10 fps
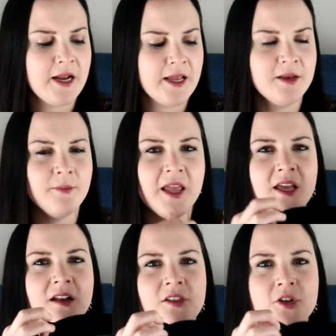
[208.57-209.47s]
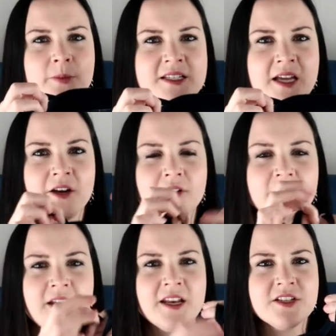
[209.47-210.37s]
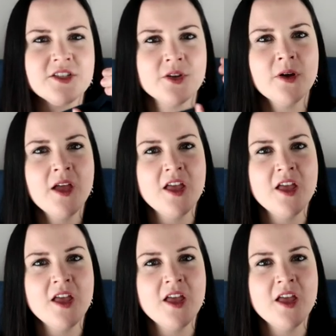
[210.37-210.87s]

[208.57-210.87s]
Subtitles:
I can make it a little bit tighter if I need to.